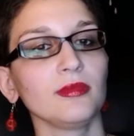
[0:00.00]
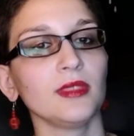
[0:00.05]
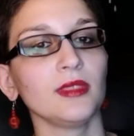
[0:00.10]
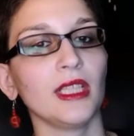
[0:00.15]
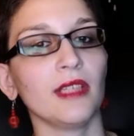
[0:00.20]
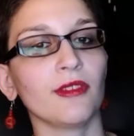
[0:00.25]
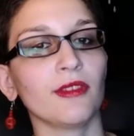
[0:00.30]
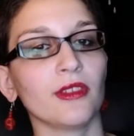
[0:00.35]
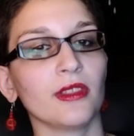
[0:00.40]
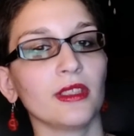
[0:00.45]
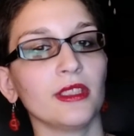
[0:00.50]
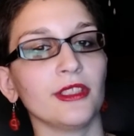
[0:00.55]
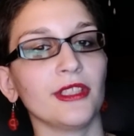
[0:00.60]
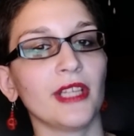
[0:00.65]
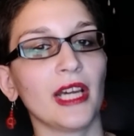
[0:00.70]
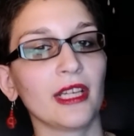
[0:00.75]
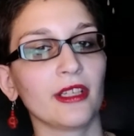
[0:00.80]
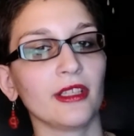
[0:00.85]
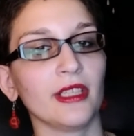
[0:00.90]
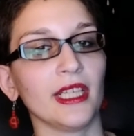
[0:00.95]
If you're
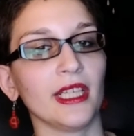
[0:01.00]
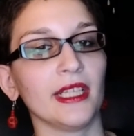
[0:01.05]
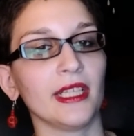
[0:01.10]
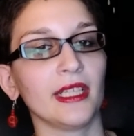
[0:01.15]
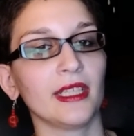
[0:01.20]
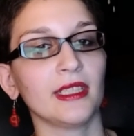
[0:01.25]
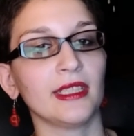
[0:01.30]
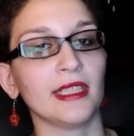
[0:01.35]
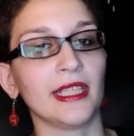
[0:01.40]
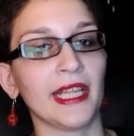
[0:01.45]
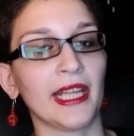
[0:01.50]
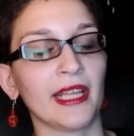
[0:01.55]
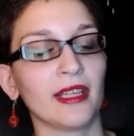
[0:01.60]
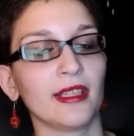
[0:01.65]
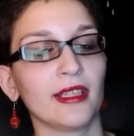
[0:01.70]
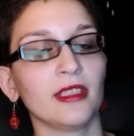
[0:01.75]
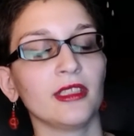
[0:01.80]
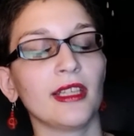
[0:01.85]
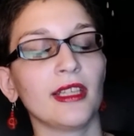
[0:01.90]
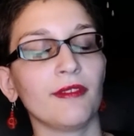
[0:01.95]
not good
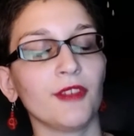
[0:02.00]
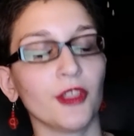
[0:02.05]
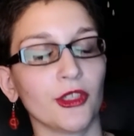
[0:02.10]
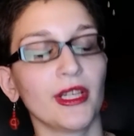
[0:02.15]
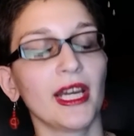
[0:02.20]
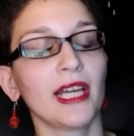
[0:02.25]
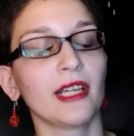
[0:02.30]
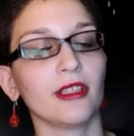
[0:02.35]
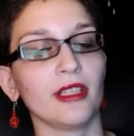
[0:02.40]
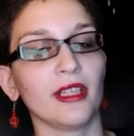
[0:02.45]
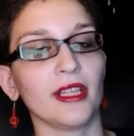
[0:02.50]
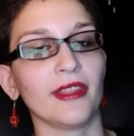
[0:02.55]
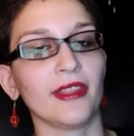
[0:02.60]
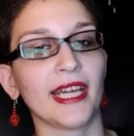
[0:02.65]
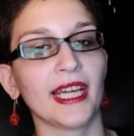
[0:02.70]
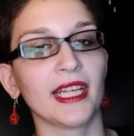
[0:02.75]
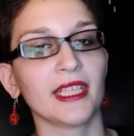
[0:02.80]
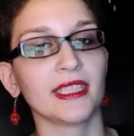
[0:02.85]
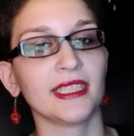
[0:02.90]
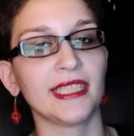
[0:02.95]
at
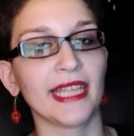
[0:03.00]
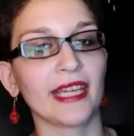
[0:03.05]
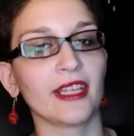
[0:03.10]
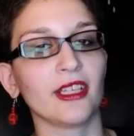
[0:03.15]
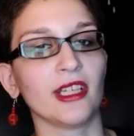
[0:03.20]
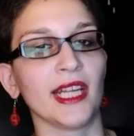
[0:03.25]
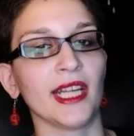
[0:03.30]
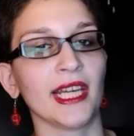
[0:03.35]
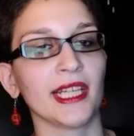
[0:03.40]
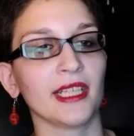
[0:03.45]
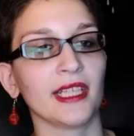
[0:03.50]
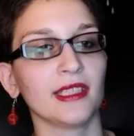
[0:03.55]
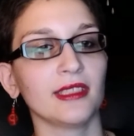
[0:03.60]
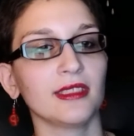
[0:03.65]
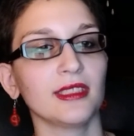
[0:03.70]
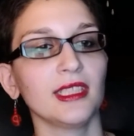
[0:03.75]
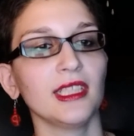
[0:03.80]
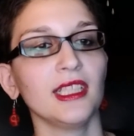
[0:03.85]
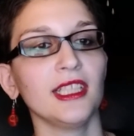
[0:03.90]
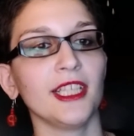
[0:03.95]
that, get good at it.
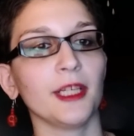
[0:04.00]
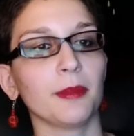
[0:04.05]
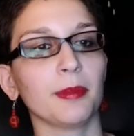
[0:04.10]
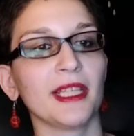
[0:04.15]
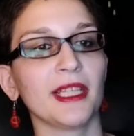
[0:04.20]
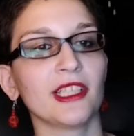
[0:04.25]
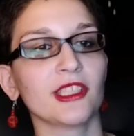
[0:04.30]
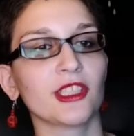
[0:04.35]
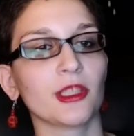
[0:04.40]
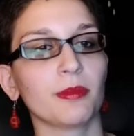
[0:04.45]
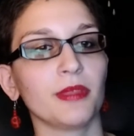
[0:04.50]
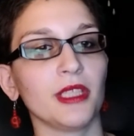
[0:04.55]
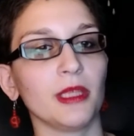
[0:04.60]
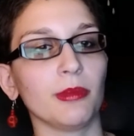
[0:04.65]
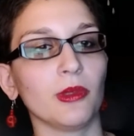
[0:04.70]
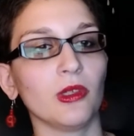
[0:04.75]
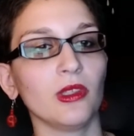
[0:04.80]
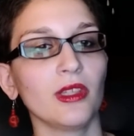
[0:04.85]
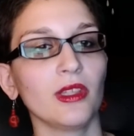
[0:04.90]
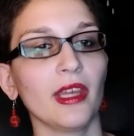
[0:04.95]
Your players are
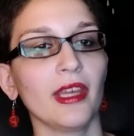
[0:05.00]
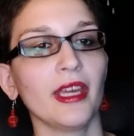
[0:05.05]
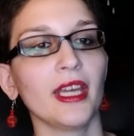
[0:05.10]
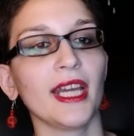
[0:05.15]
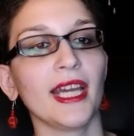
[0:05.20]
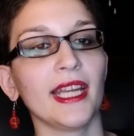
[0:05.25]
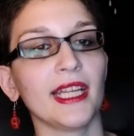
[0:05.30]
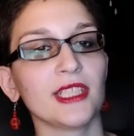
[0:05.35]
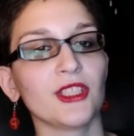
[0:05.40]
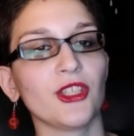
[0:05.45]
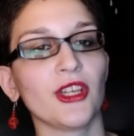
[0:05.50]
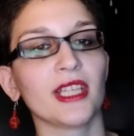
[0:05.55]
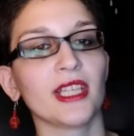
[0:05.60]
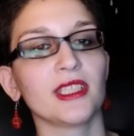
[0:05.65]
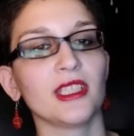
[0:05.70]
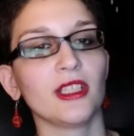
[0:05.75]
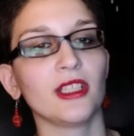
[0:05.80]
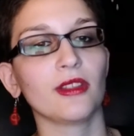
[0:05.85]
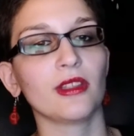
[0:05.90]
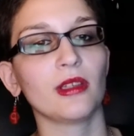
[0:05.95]
people, and as you get
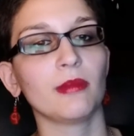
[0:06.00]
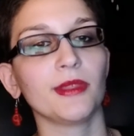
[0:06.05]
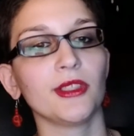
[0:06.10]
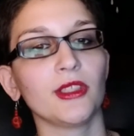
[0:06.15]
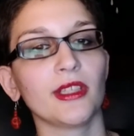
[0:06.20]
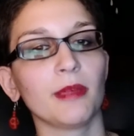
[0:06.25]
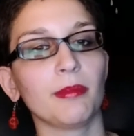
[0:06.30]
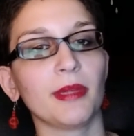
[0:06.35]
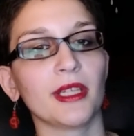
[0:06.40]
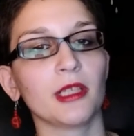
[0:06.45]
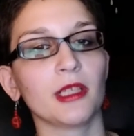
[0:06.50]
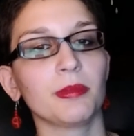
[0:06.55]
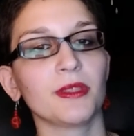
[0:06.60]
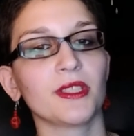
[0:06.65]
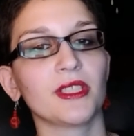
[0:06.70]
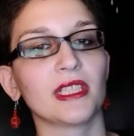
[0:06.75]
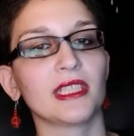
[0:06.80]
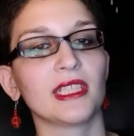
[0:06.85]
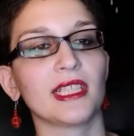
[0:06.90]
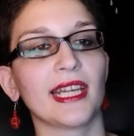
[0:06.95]
to know them, you'll get better at
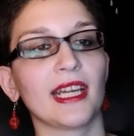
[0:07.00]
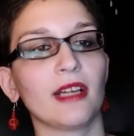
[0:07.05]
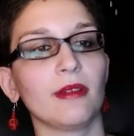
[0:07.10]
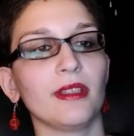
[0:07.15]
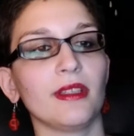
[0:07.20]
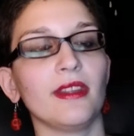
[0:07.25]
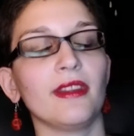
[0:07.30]
predicting how